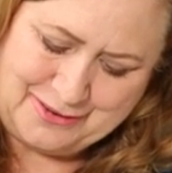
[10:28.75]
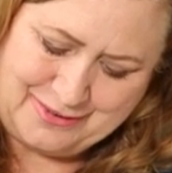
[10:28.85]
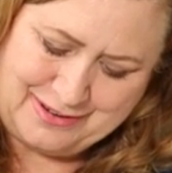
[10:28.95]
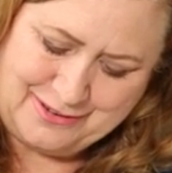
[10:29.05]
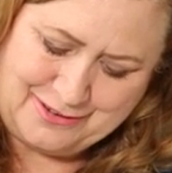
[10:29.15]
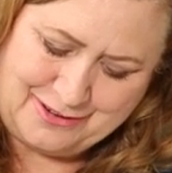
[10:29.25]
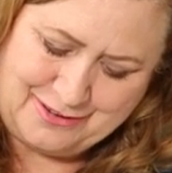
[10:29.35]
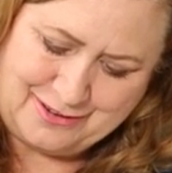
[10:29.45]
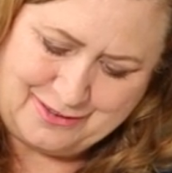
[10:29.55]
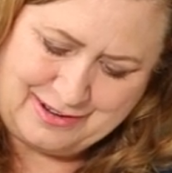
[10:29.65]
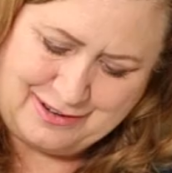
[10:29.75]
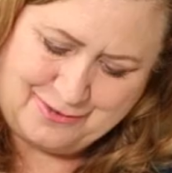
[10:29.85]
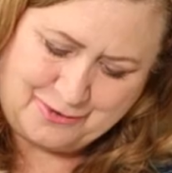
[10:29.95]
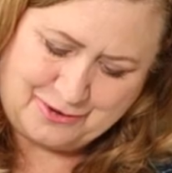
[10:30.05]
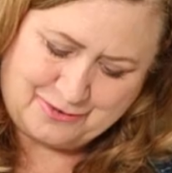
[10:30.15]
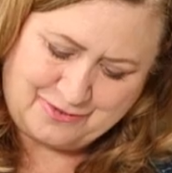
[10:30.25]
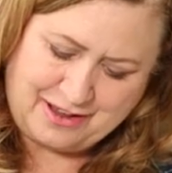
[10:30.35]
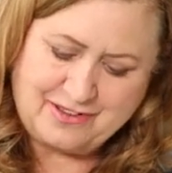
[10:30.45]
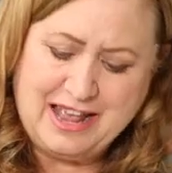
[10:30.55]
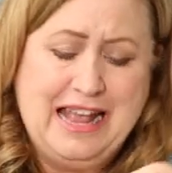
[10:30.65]
21, 22, 23, 24,
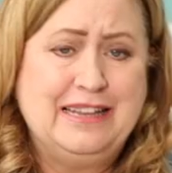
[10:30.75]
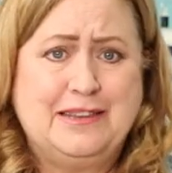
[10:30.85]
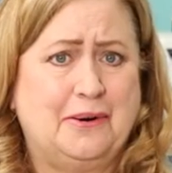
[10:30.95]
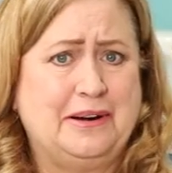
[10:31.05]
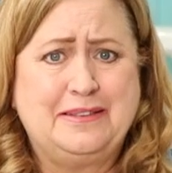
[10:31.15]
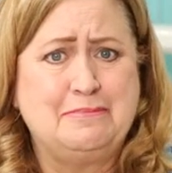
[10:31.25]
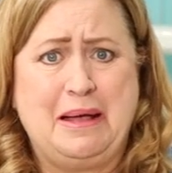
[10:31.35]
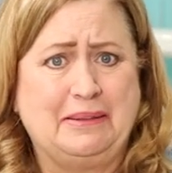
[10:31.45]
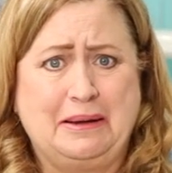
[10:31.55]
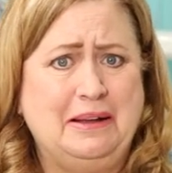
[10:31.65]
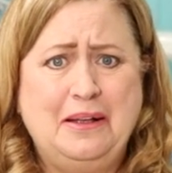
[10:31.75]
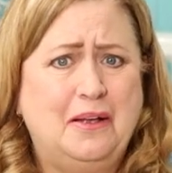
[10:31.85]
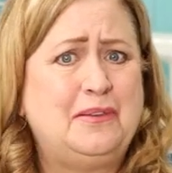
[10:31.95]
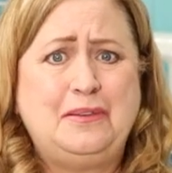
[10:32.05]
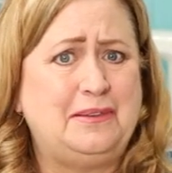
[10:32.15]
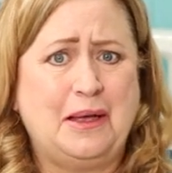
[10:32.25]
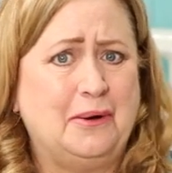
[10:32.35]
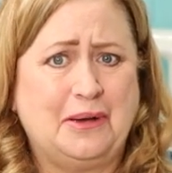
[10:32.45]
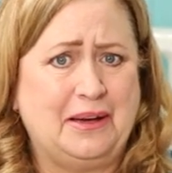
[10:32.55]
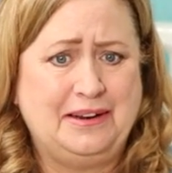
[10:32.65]
25. It's already smelling
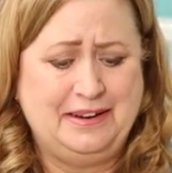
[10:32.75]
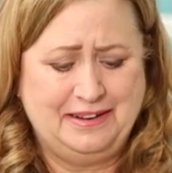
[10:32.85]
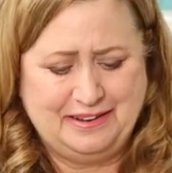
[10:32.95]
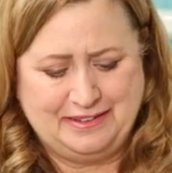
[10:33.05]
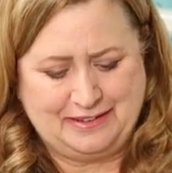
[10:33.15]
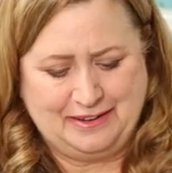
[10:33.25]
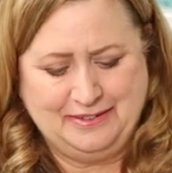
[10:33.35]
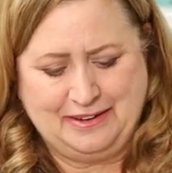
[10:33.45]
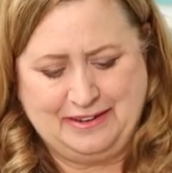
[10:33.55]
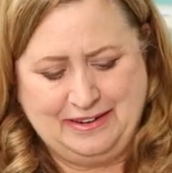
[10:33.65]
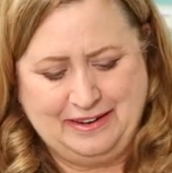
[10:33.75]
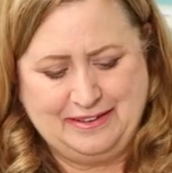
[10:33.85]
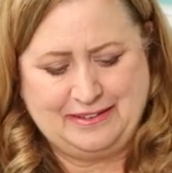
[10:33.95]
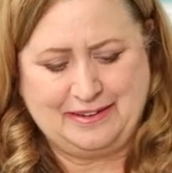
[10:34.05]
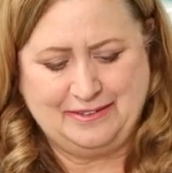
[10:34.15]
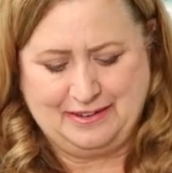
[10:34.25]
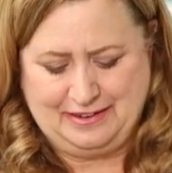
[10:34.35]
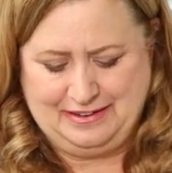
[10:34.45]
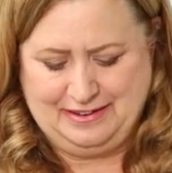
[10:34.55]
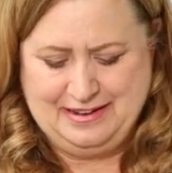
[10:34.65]
so good. So good. So
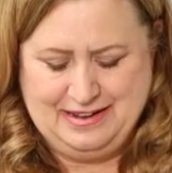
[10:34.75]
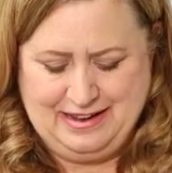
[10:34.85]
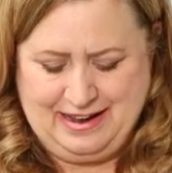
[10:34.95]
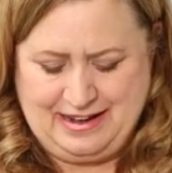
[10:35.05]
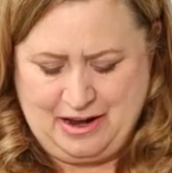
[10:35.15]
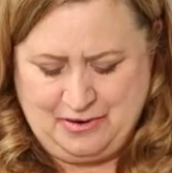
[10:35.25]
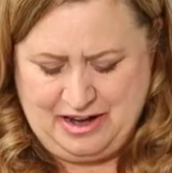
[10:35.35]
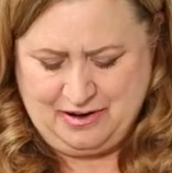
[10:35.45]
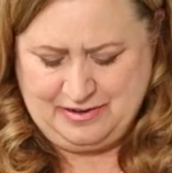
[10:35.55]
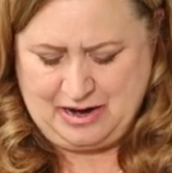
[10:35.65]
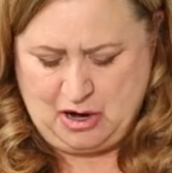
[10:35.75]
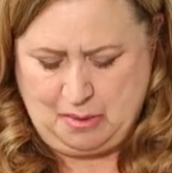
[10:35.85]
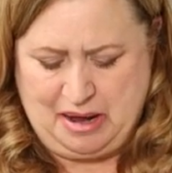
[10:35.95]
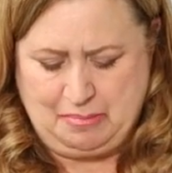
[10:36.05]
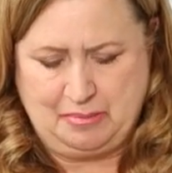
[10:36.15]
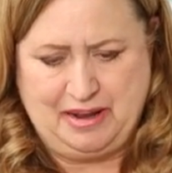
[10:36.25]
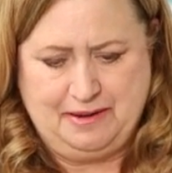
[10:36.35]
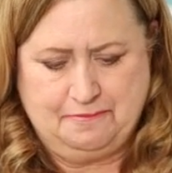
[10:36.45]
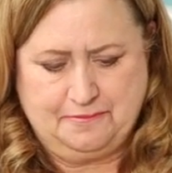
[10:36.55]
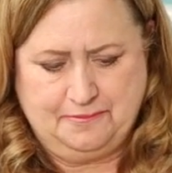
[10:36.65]
good. And now here's our peppermint.